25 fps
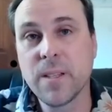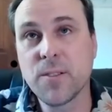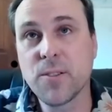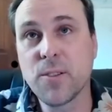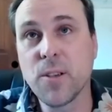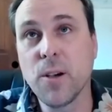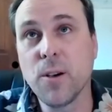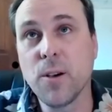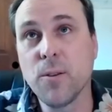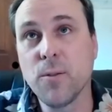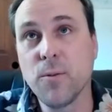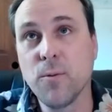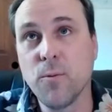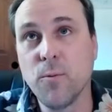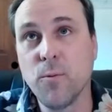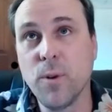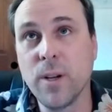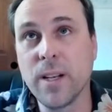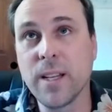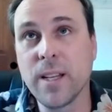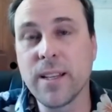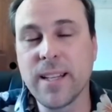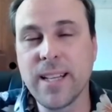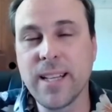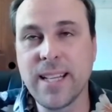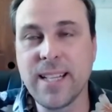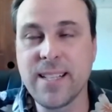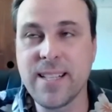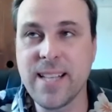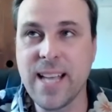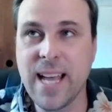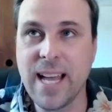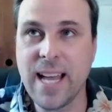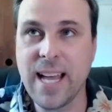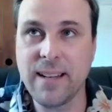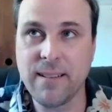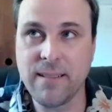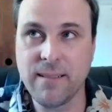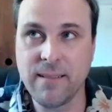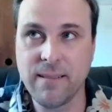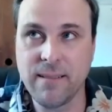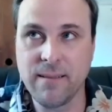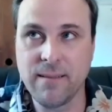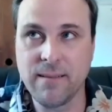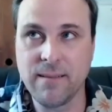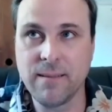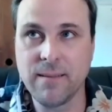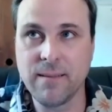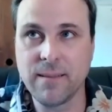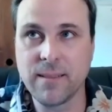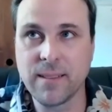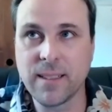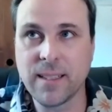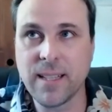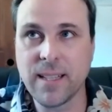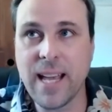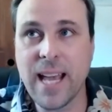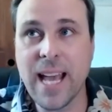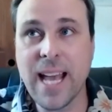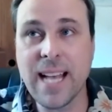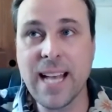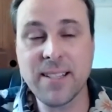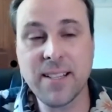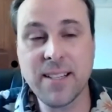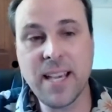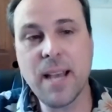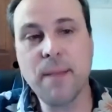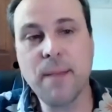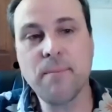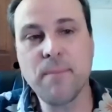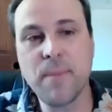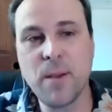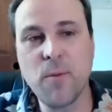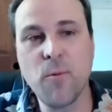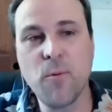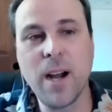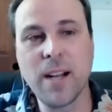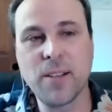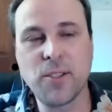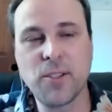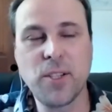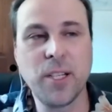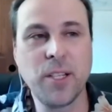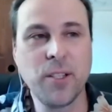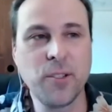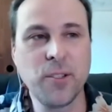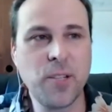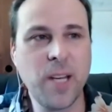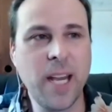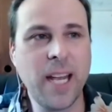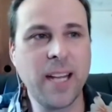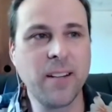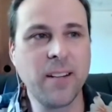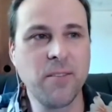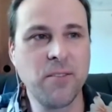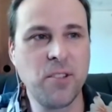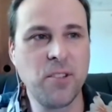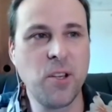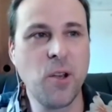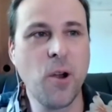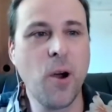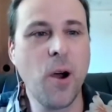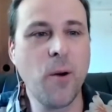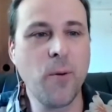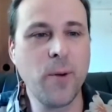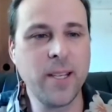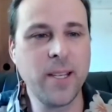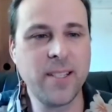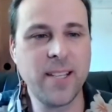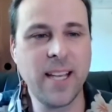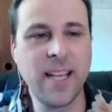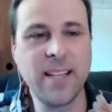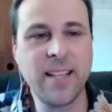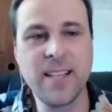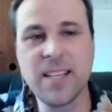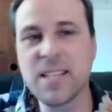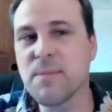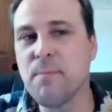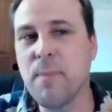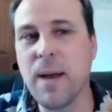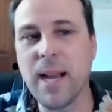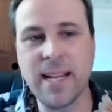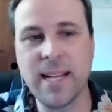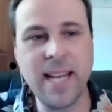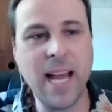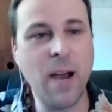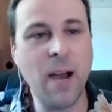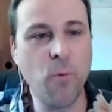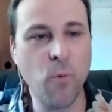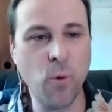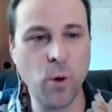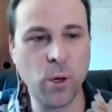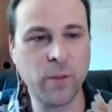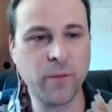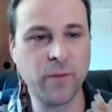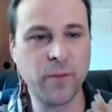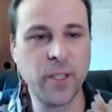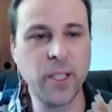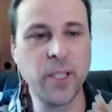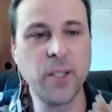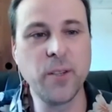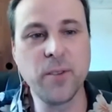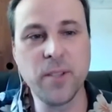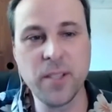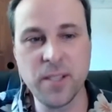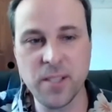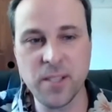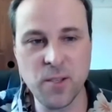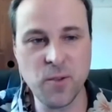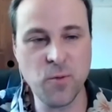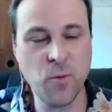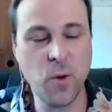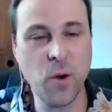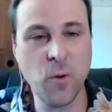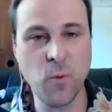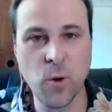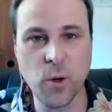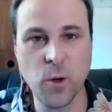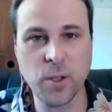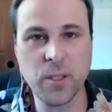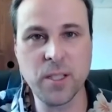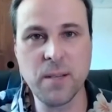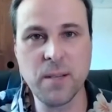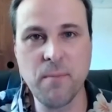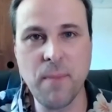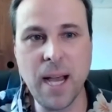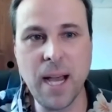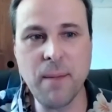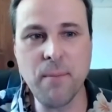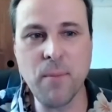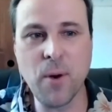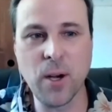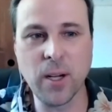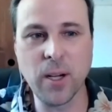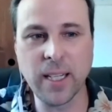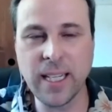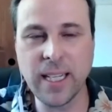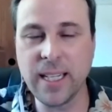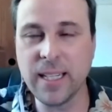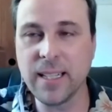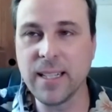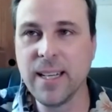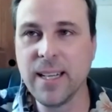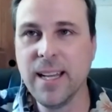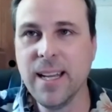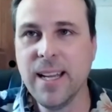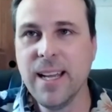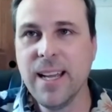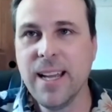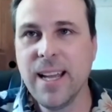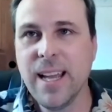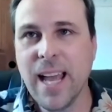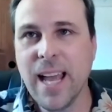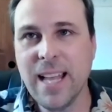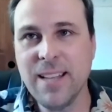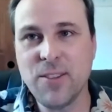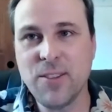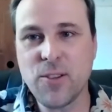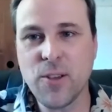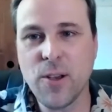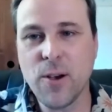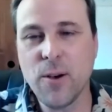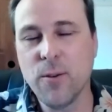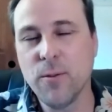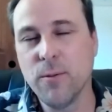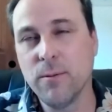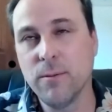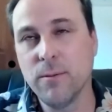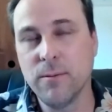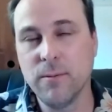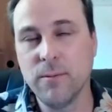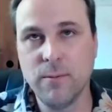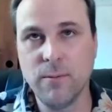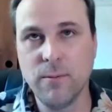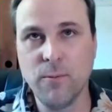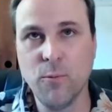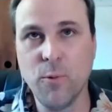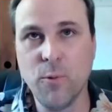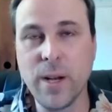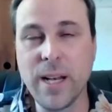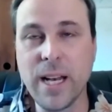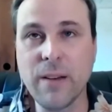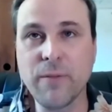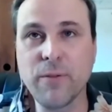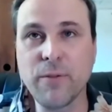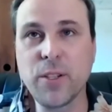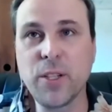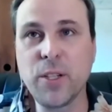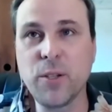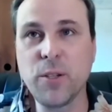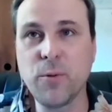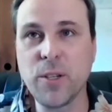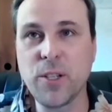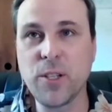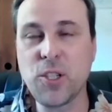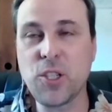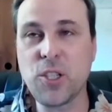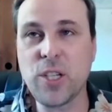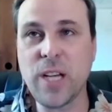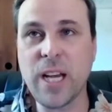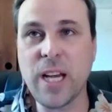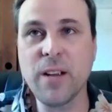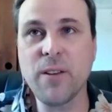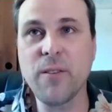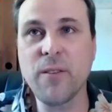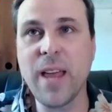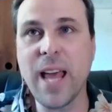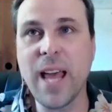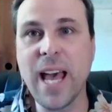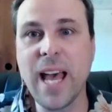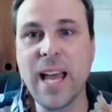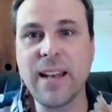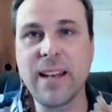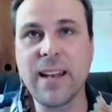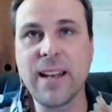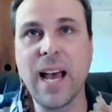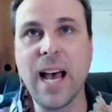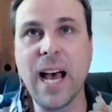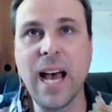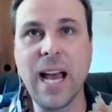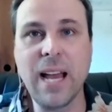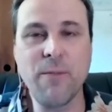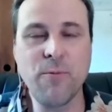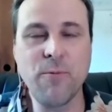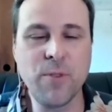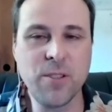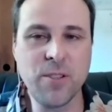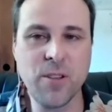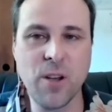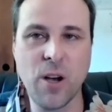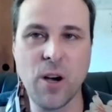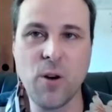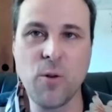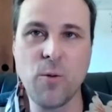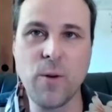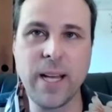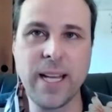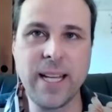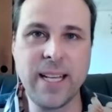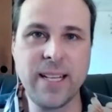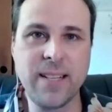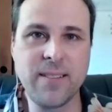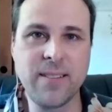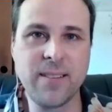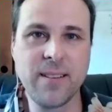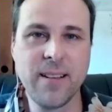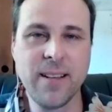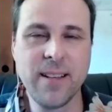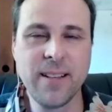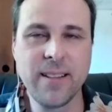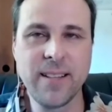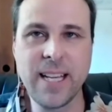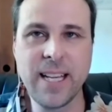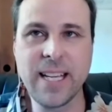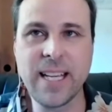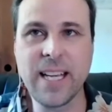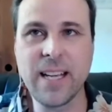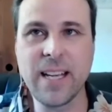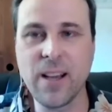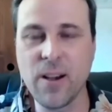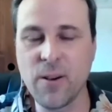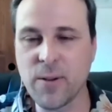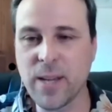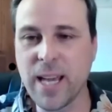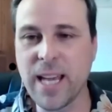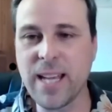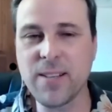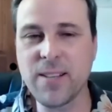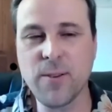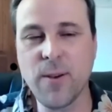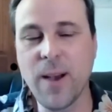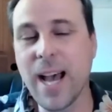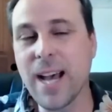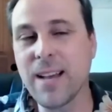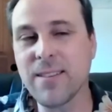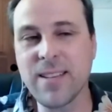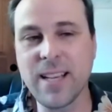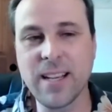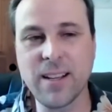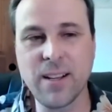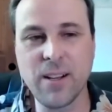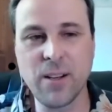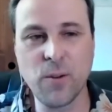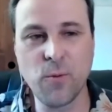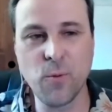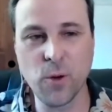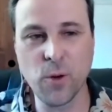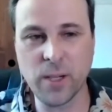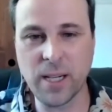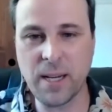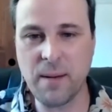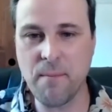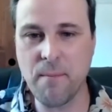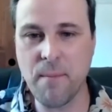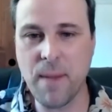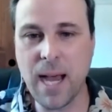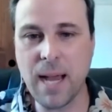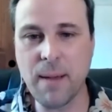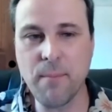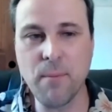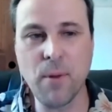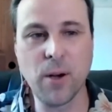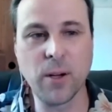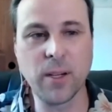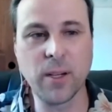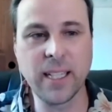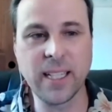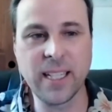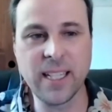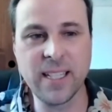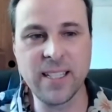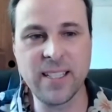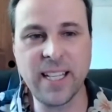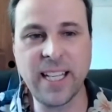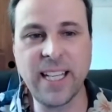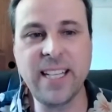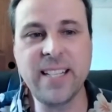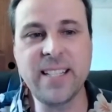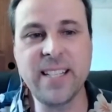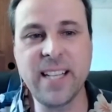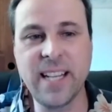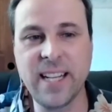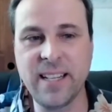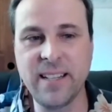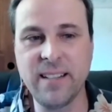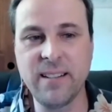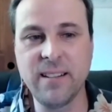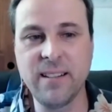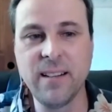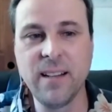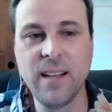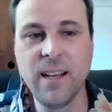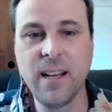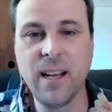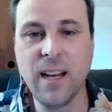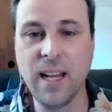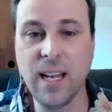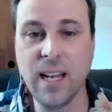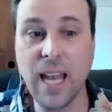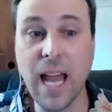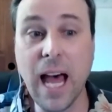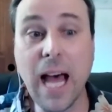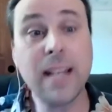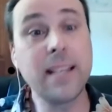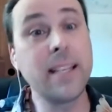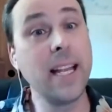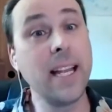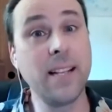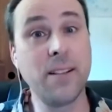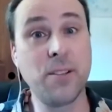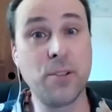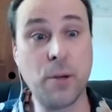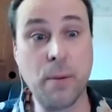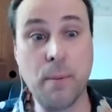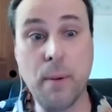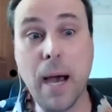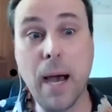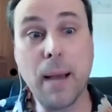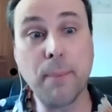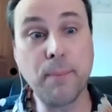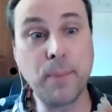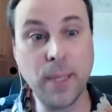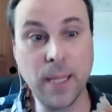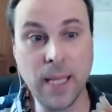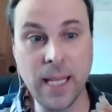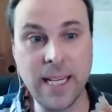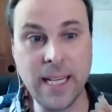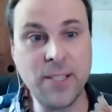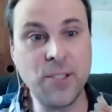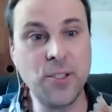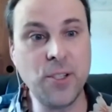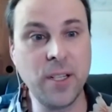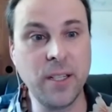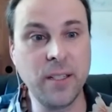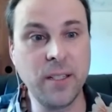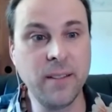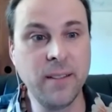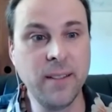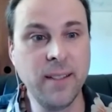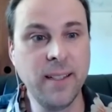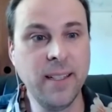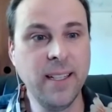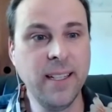So one of the things that has kept me watching your channel is you always say this might not work for you. This is what works in my market, and so whenever you would share that, I was always thinking, okay, so how's that going to work in my market? Because he's in a lot denser population.